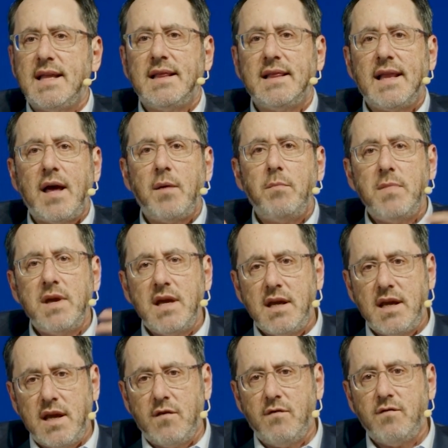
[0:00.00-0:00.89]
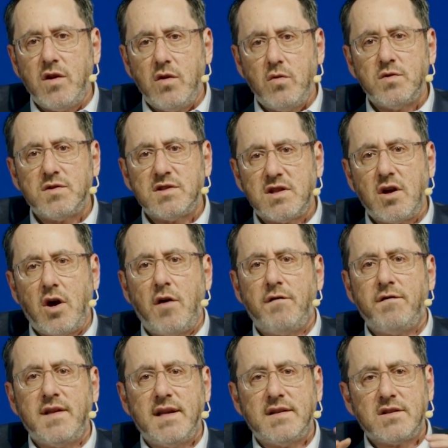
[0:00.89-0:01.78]
Let me give you
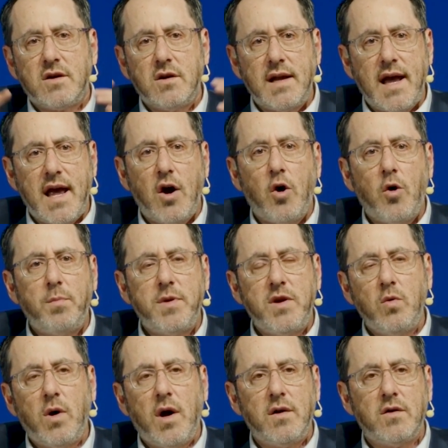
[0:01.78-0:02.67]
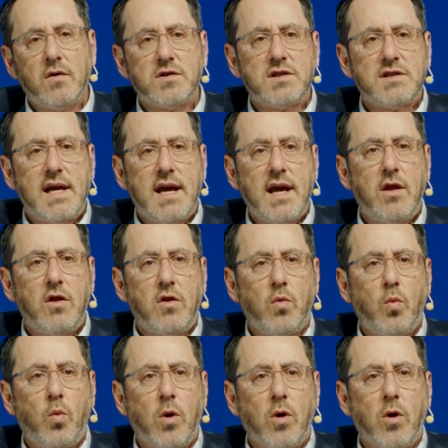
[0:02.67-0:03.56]
stuff that's going to help you understand
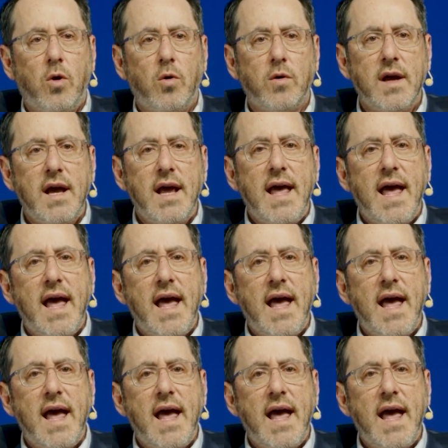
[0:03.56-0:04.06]
the world.